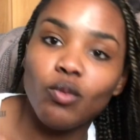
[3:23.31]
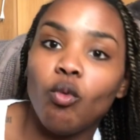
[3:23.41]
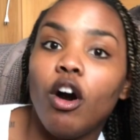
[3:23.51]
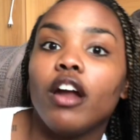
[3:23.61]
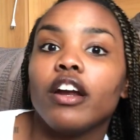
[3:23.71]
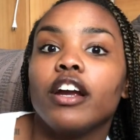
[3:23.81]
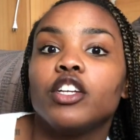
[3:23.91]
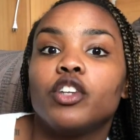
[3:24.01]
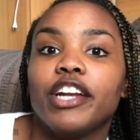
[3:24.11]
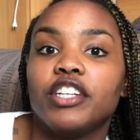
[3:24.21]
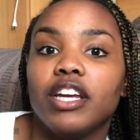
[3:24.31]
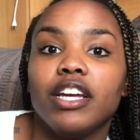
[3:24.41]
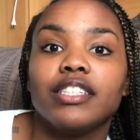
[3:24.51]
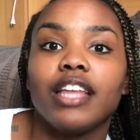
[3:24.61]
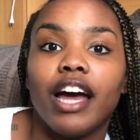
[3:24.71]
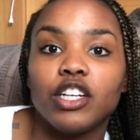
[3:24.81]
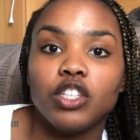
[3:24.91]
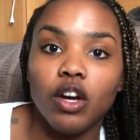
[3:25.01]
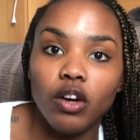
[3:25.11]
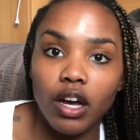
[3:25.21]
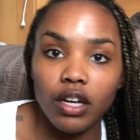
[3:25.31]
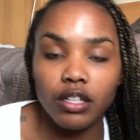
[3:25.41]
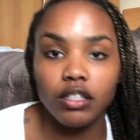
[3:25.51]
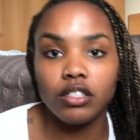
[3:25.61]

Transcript: water, stretching / yoga.